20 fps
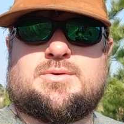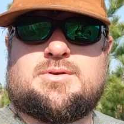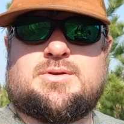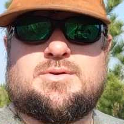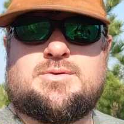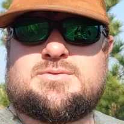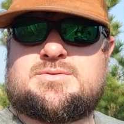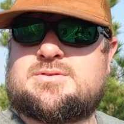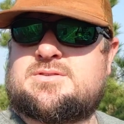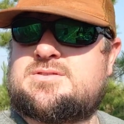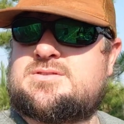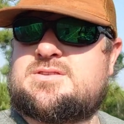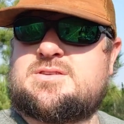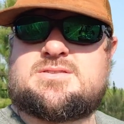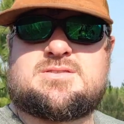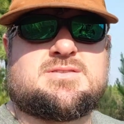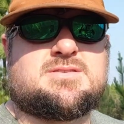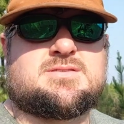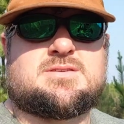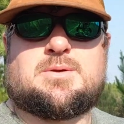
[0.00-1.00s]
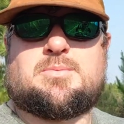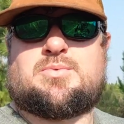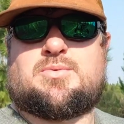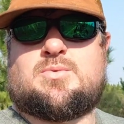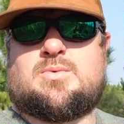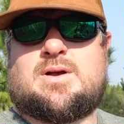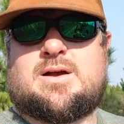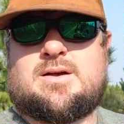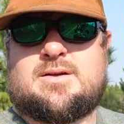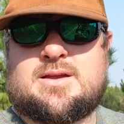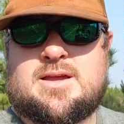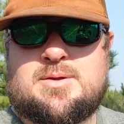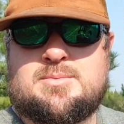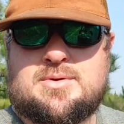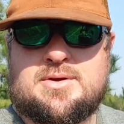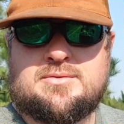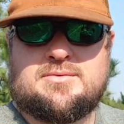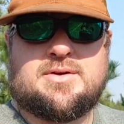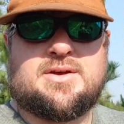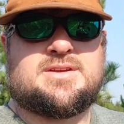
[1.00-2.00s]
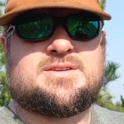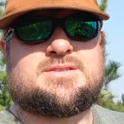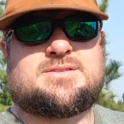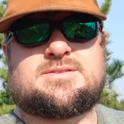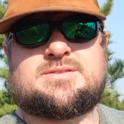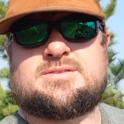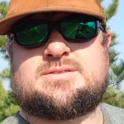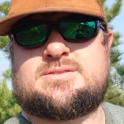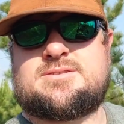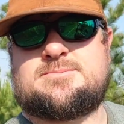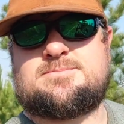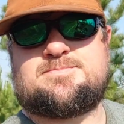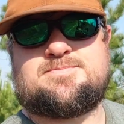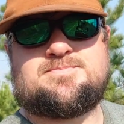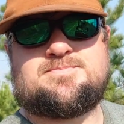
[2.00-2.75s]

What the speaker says: using is just a simple Wild Game Innovations.